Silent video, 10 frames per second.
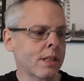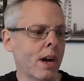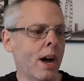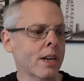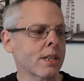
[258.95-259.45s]
the
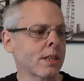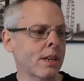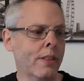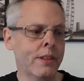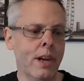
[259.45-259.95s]
art
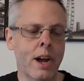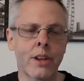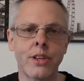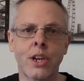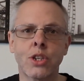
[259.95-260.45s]
and the
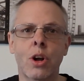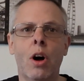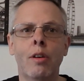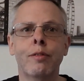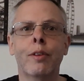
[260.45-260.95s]
architecture
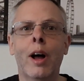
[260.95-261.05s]
of